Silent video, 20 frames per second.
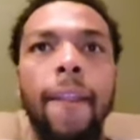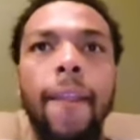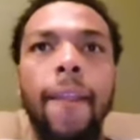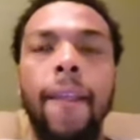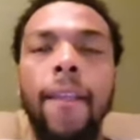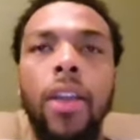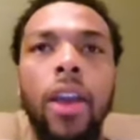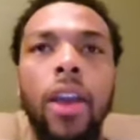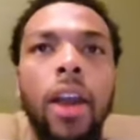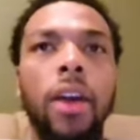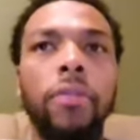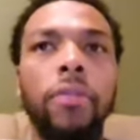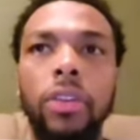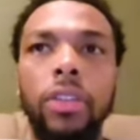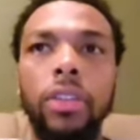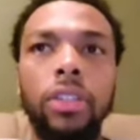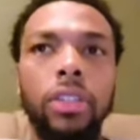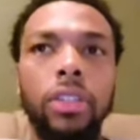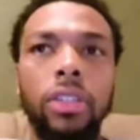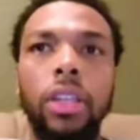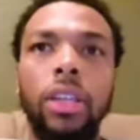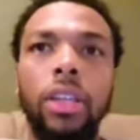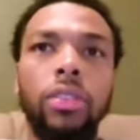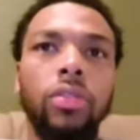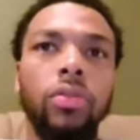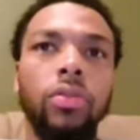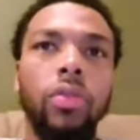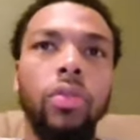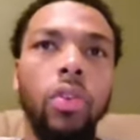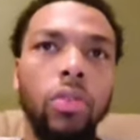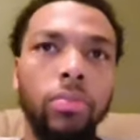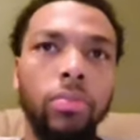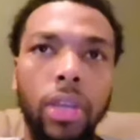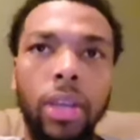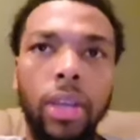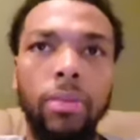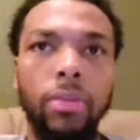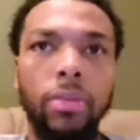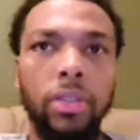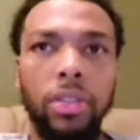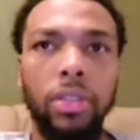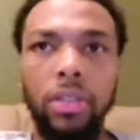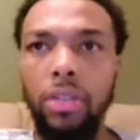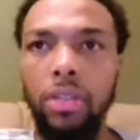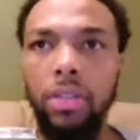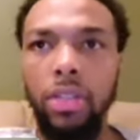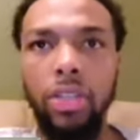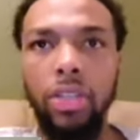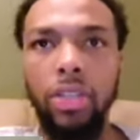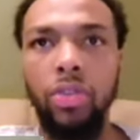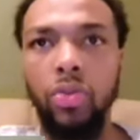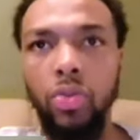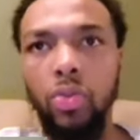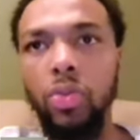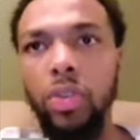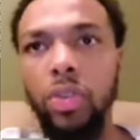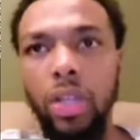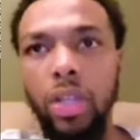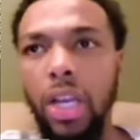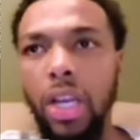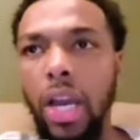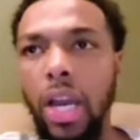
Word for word: have that confidence that you're going to be able to get through it,